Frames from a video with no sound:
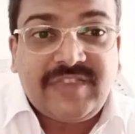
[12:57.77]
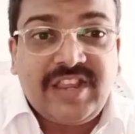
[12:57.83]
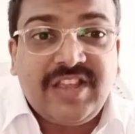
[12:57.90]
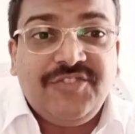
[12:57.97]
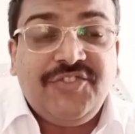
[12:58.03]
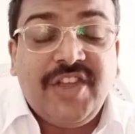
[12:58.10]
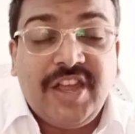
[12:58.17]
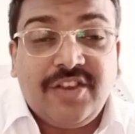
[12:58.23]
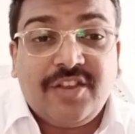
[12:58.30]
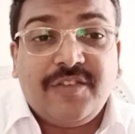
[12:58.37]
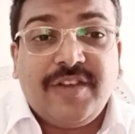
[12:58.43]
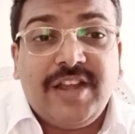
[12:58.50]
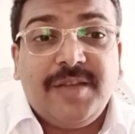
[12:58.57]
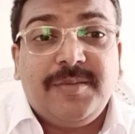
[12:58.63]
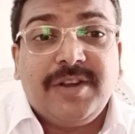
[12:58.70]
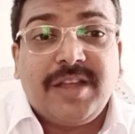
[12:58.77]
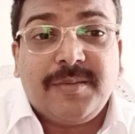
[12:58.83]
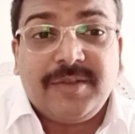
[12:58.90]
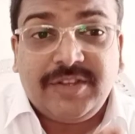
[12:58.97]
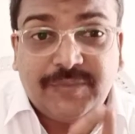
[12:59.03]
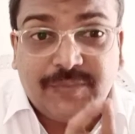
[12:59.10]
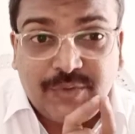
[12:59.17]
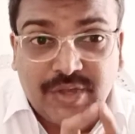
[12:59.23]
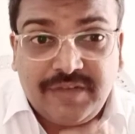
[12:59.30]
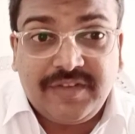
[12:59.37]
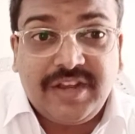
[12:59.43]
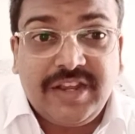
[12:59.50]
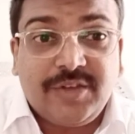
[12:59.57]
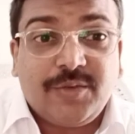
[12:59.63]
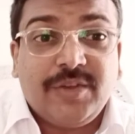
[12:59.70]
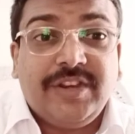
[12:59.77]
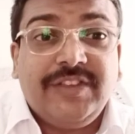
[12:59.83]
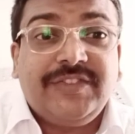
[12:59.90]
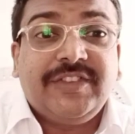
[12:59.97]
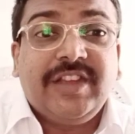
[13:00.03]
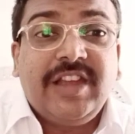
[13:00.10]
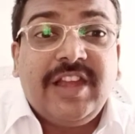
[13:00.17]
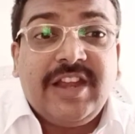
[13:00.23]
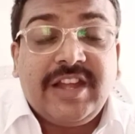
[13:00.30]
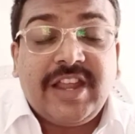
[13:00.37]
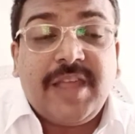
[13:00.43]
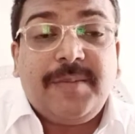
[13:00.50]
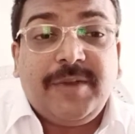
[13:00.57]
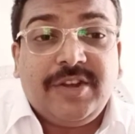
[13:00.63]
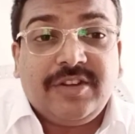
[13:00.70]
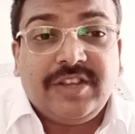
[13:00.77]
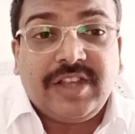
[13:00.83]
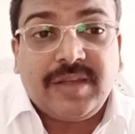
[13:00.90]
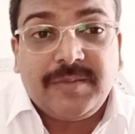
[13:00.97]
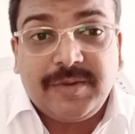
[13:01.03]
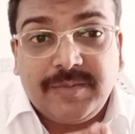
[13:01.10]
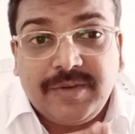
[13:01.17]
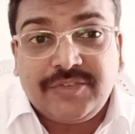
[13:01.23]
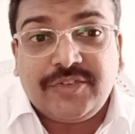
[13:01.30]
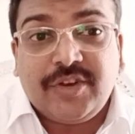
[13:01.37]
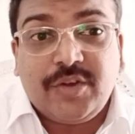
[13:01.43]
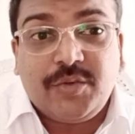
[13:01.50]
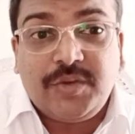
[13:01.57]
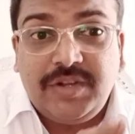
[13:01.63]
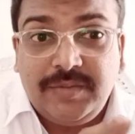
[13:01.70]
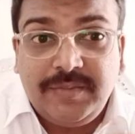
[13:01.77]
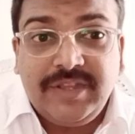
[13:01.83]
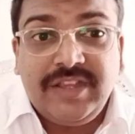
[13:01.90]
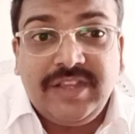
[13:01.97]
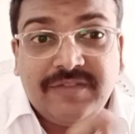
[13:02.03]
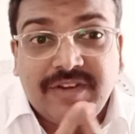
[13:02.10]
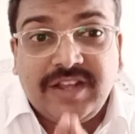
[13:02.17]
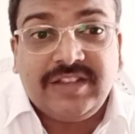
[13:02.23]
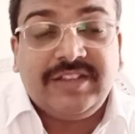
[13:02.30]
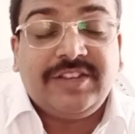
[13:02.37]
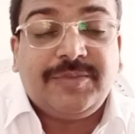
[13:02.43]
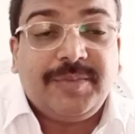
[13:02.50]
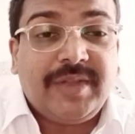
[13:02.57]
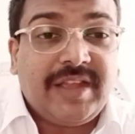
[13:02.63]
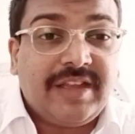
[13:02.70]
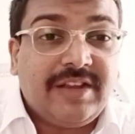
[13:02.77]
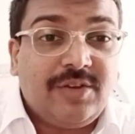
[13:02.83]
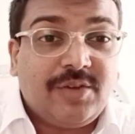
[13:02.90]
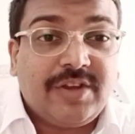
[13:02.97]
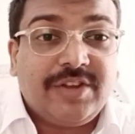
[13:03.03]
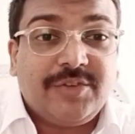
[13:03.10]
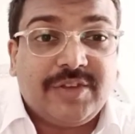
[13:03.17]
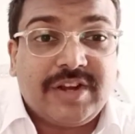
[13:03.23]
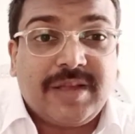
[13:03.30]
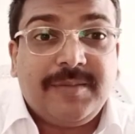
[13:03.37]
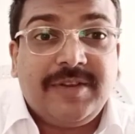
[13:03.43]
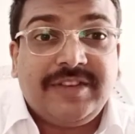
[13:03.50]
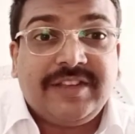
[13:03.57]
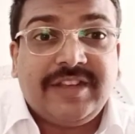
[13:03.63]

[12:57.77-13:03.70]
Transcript: share your valuable comments. If you have any queries, type it on the comment box. Not only me, even others may look at your comments and